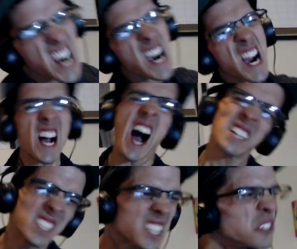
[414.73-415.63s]
I
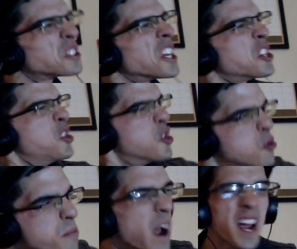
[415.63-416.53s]
still take you
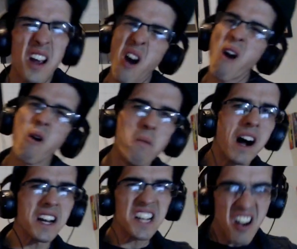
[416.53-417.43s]
back. Oh, my
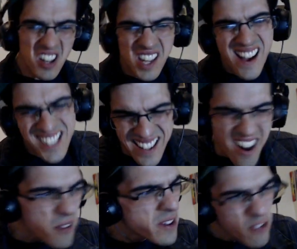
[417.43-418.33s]
God. Like I said, I
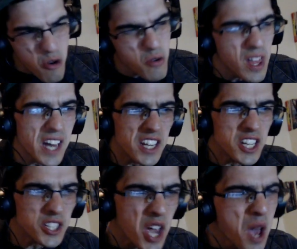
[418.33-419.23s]
don't even know who that
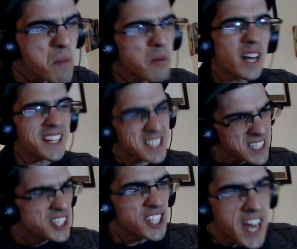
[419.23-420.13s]
is, but I can see
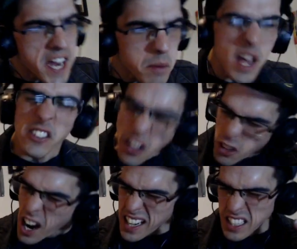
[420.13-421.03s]
the name, and then
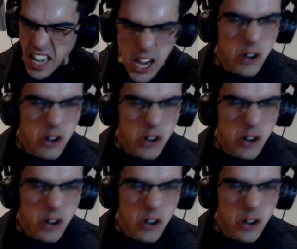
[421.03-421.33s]
I can hear the